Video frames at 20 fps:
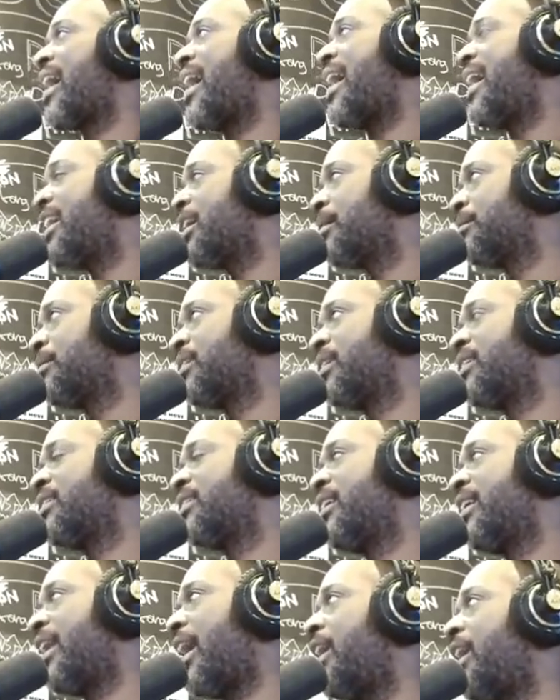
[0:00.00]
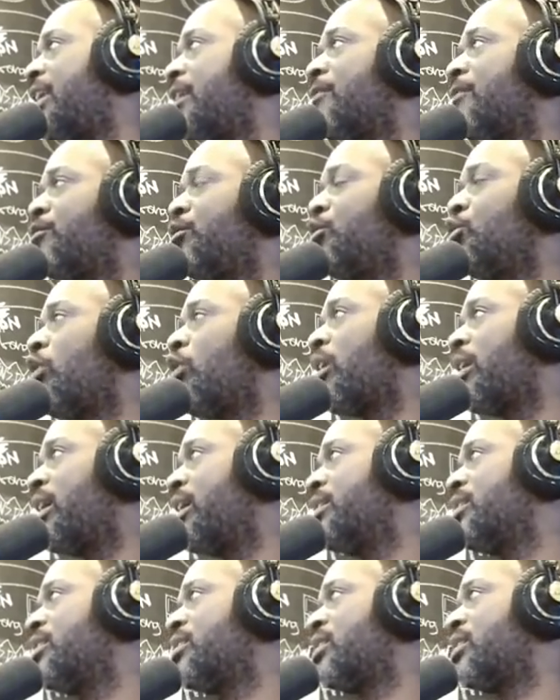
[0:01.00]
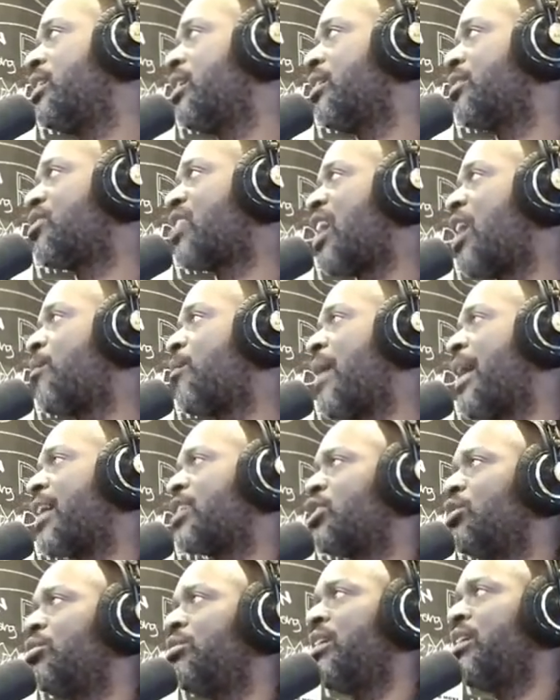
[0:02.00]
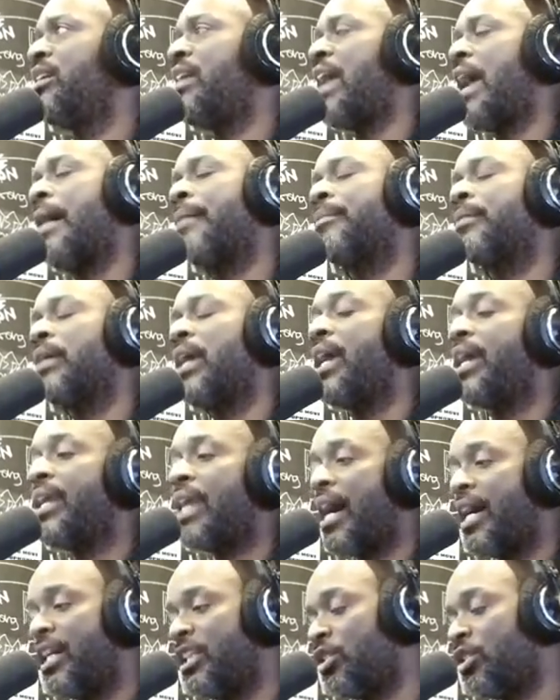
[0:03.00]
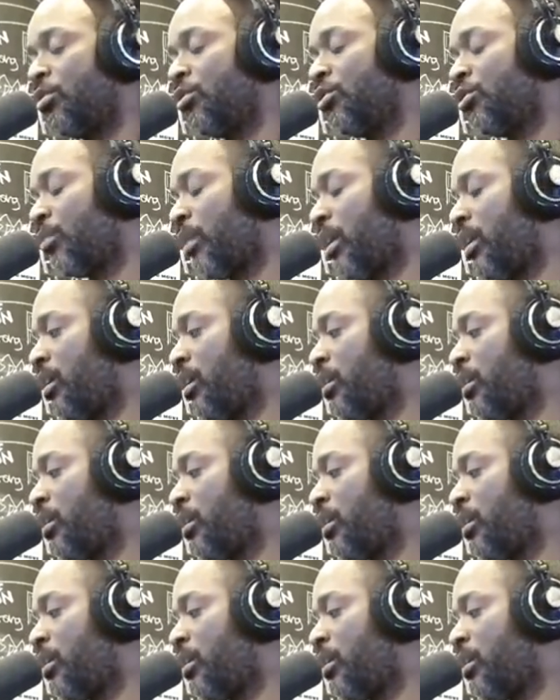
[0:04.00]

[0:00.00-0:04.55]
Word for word: AM 1680. If you are in the city of Chirac, tune in app and iTunes Radio.